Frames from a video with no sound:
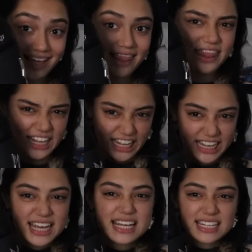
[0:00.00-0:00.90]

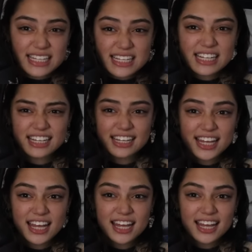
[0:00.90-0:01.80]
These?
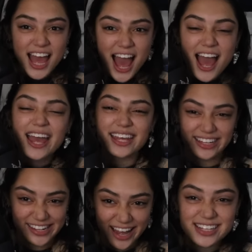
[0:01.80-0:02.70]

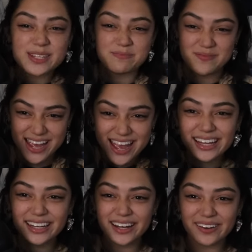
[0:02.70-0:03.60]
Yes,
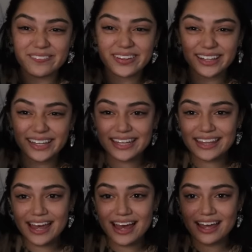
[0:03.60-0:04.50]
ma'am. Look at
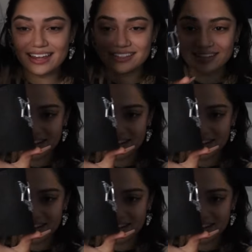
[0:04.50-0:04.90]
that.